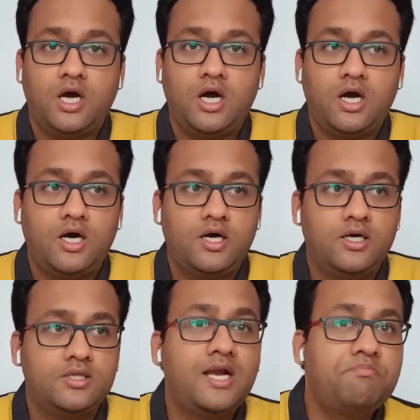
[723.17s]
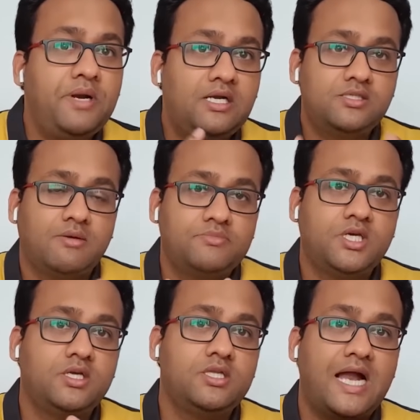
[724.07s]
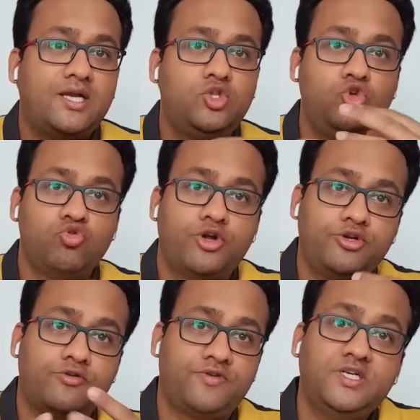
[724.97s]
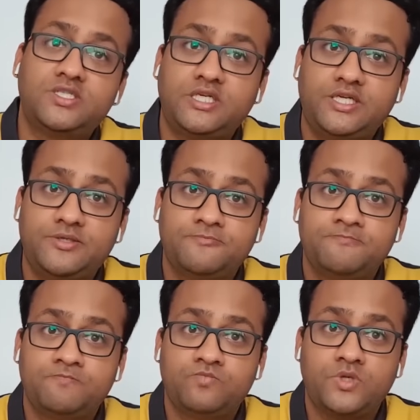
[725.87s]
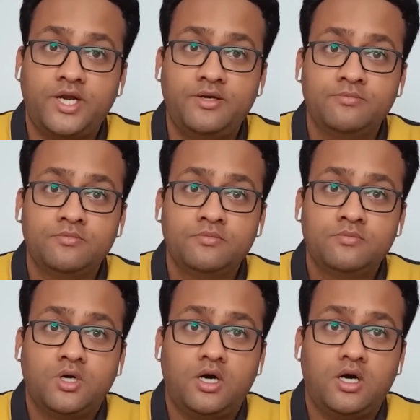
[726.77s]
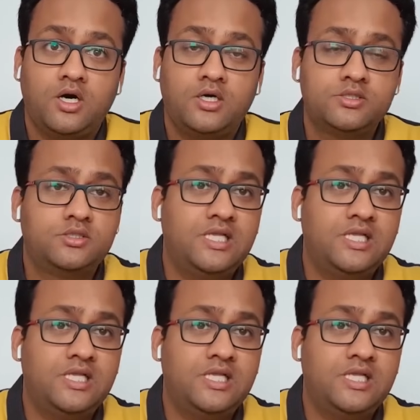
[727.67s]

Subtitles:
that build something that you or your friends need, right?